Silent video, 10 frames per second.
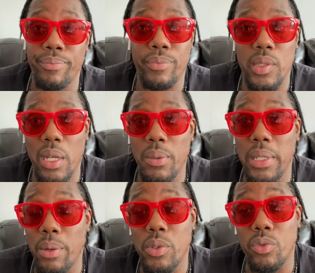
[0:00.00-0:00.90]

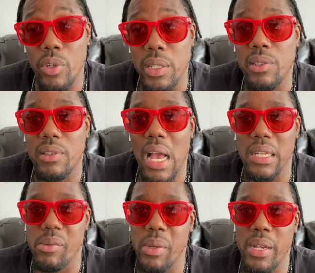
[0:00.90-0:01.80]
it was really
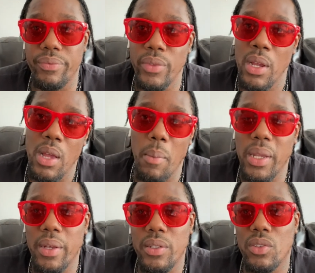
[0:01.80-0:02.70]
solid, man. I'm gonna
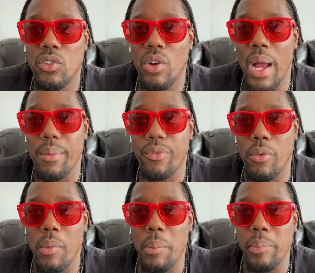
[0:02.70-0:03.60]
give this drop from
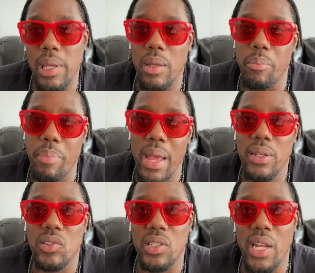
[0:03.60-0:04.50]
my man
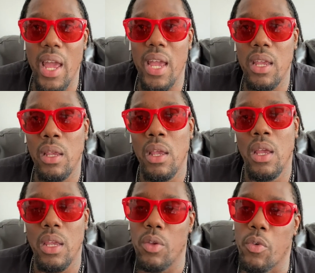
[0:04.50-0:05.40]
Banks and A.
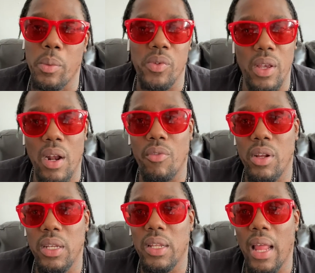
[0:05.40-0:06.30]
You feel what I'm saying? I
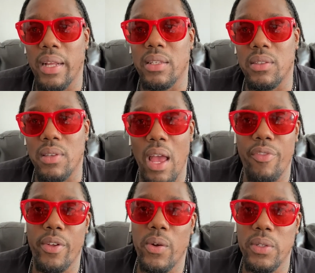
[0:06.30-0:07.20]
really liked his
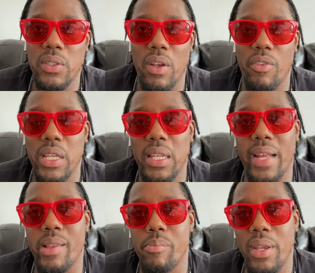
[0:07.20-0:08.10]
effort on this. I really
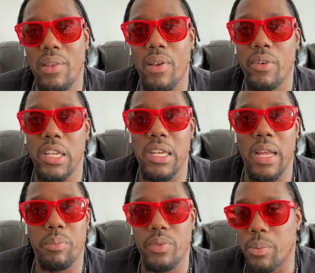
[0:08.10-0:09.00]
liked the beats. I really
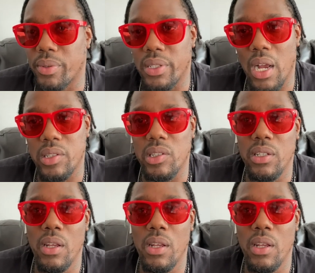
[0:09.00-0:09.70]
liked the production.